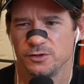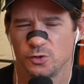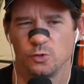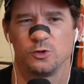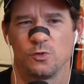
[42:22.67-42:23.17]
it's
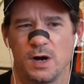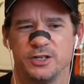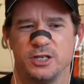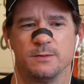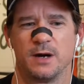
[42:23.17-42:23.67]
cool to
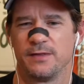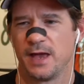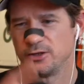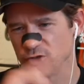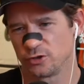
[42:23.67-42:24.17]
watch him on
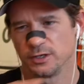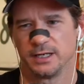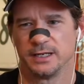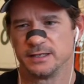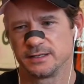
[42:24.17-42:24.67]
that
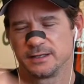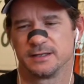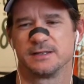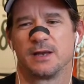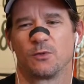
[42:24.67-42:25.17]
journey as
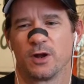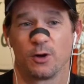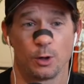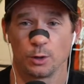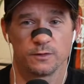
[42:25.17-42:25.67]
they run
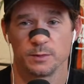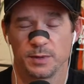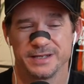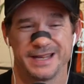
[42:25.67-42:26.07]
all over the place.